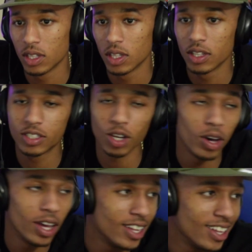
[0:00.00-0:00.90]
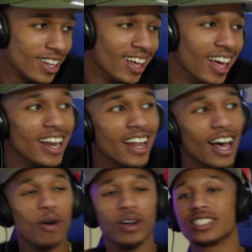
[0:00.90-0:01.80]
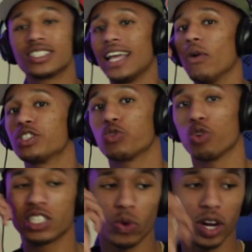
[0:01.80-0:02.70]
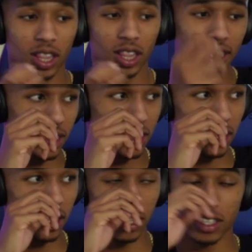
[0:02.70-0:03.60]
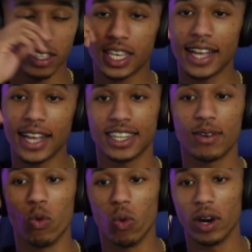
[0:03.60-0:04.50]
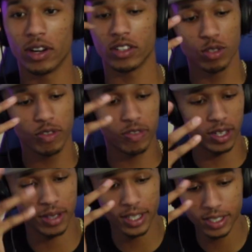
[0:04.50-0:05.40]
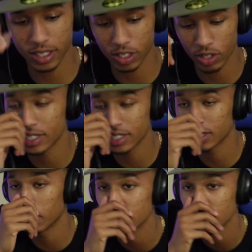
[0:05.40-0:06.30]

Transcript: So now it's rules and regulations to catching it with 1 or 2 foot. This is amazing.